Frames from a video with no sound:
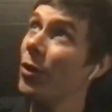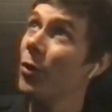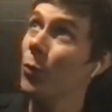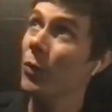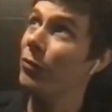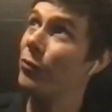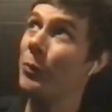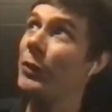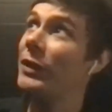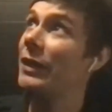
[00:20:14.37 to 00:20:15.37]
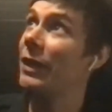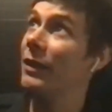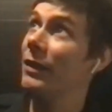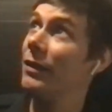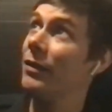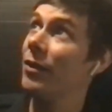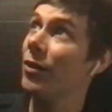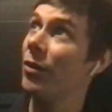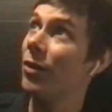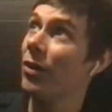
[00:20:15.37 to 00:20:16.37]
we've replicated
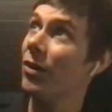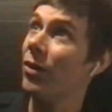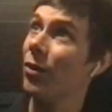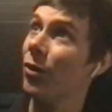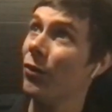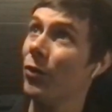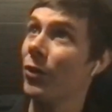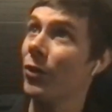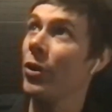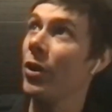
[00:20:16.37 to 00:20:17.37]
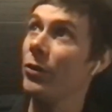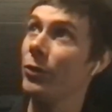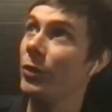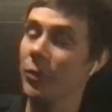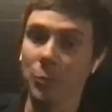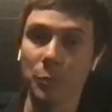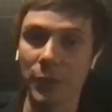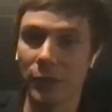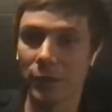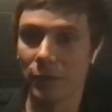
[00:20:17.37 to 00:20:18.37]
over 100
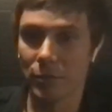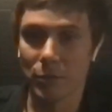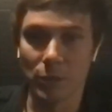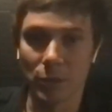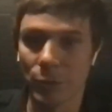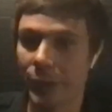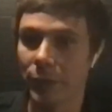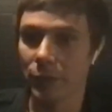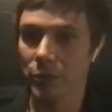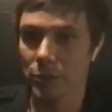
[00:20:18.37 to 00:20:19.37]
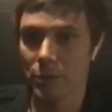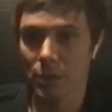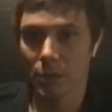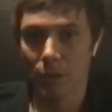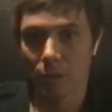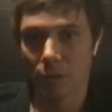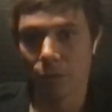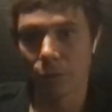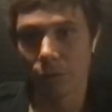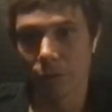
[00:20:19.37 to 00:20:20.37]
billion uh, records wow.
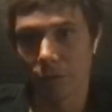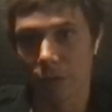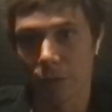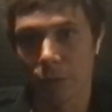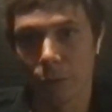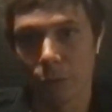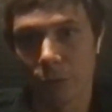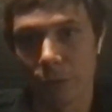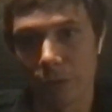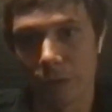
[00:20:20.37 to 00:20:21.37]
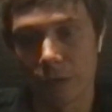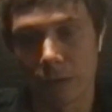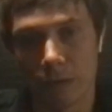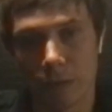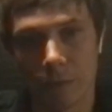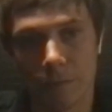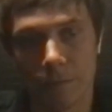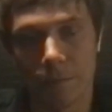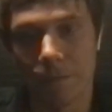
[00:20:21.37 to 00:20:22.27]
across our community. Um,